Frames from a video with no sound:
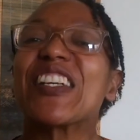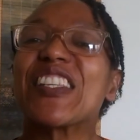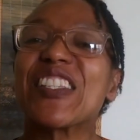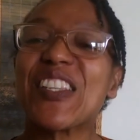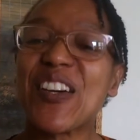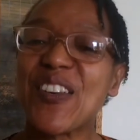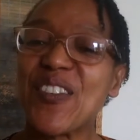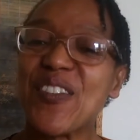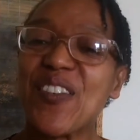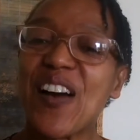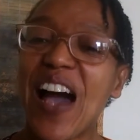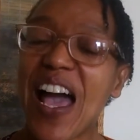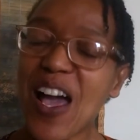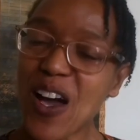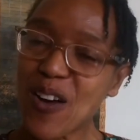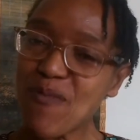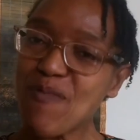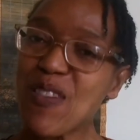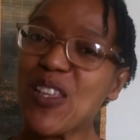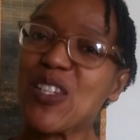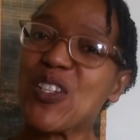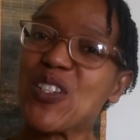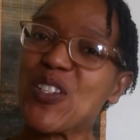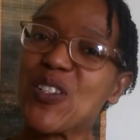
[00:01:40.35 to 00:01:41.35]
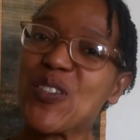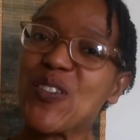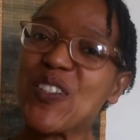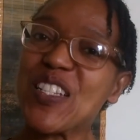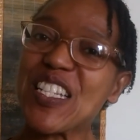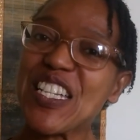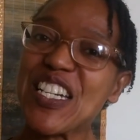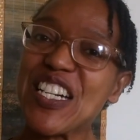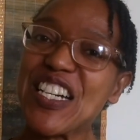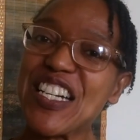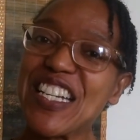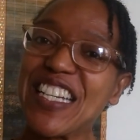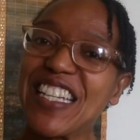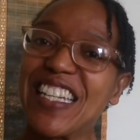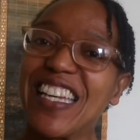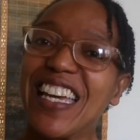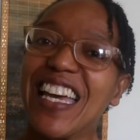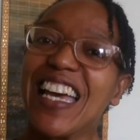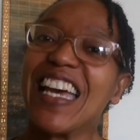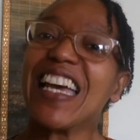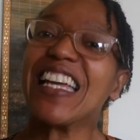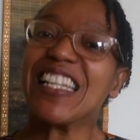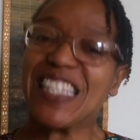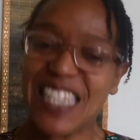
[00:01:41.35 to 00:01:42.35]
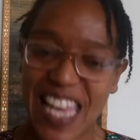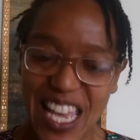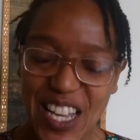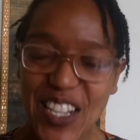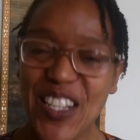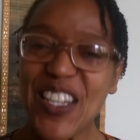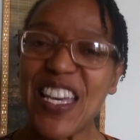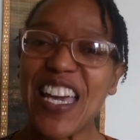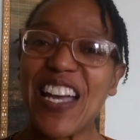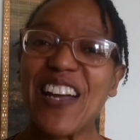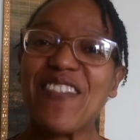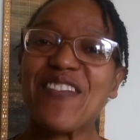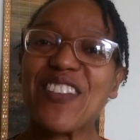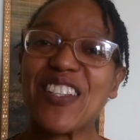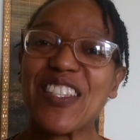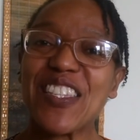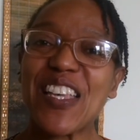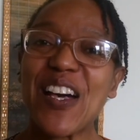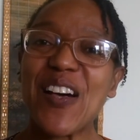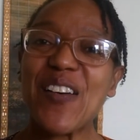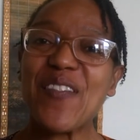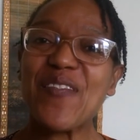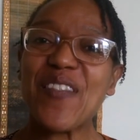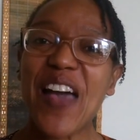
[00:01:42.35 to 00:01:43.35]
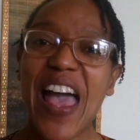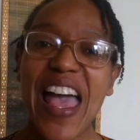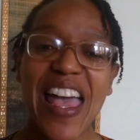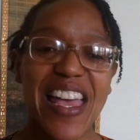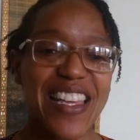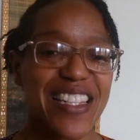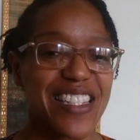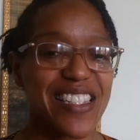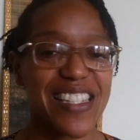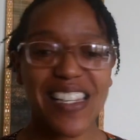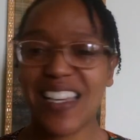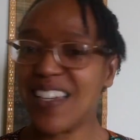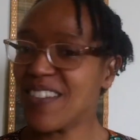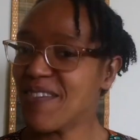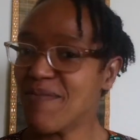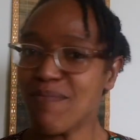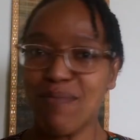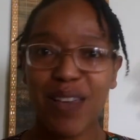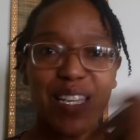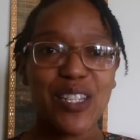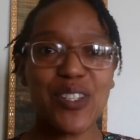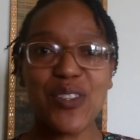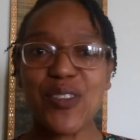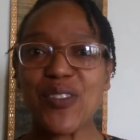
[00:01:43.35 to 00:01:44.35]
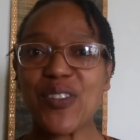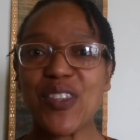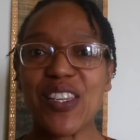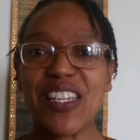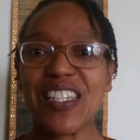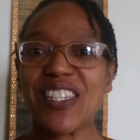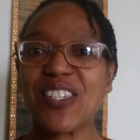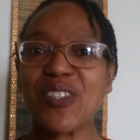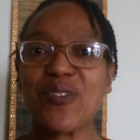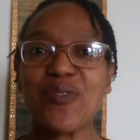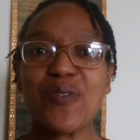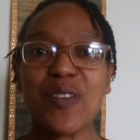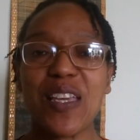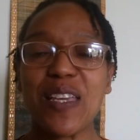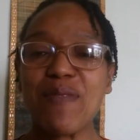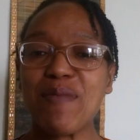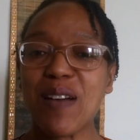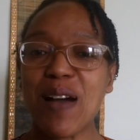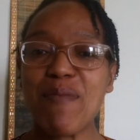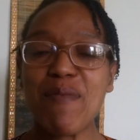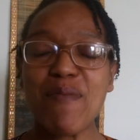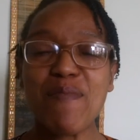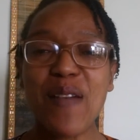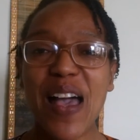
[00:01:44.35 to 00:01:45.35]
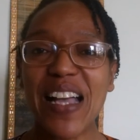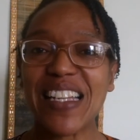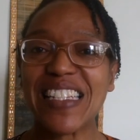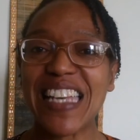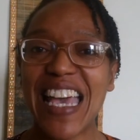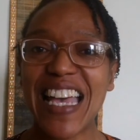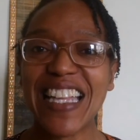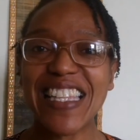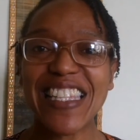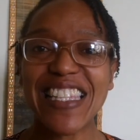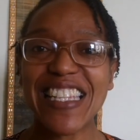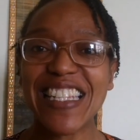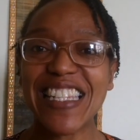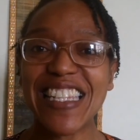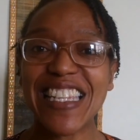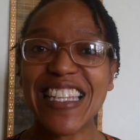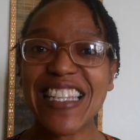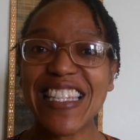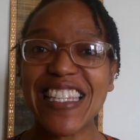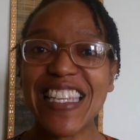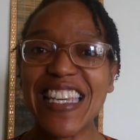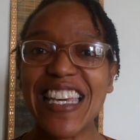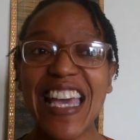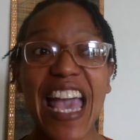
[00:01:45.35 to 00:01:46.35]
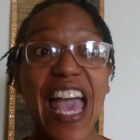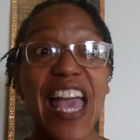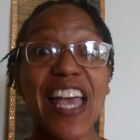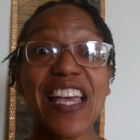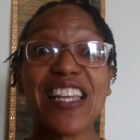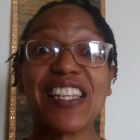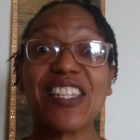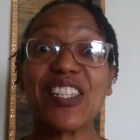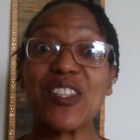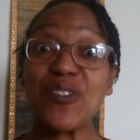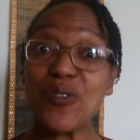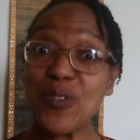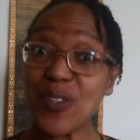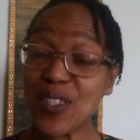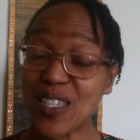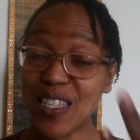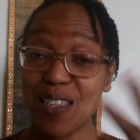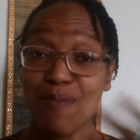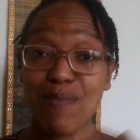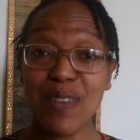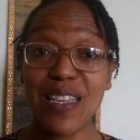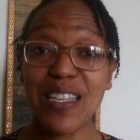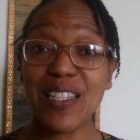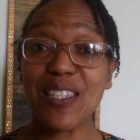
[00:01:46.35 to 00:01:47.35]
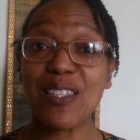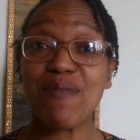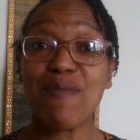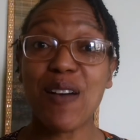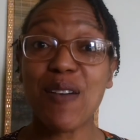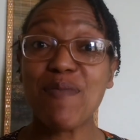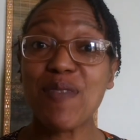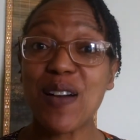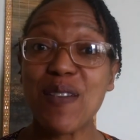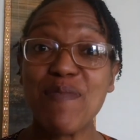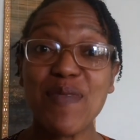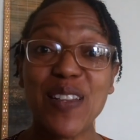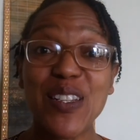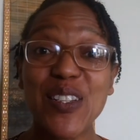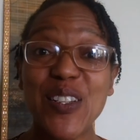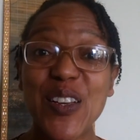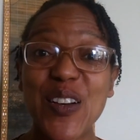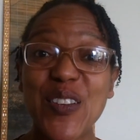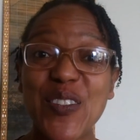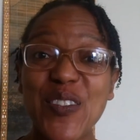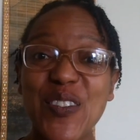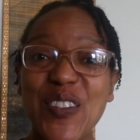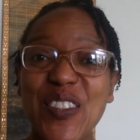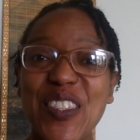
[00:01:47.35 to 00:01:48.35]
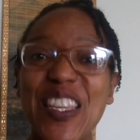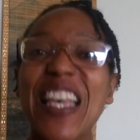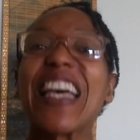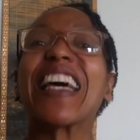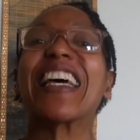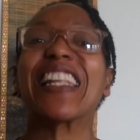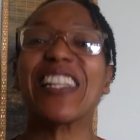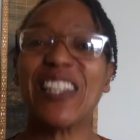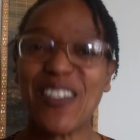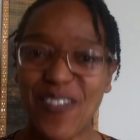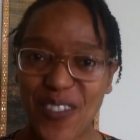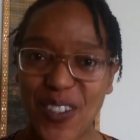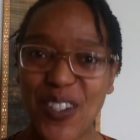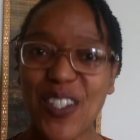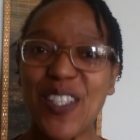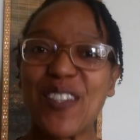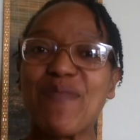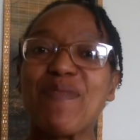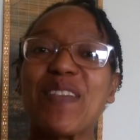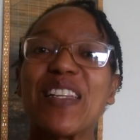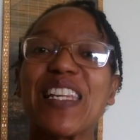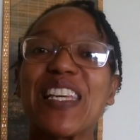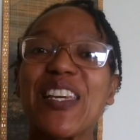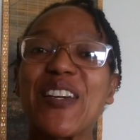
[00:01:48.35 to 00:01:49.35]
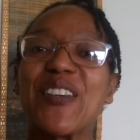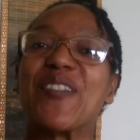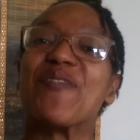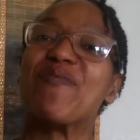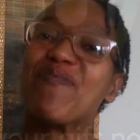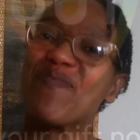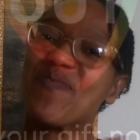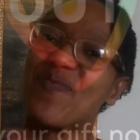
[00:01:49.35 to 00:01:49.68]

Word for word: So I hope that you're doing good take good care of yourself and make sure that you keep coming back to NCTC and you will see me in some upcoming shows. Look forward to meeting you.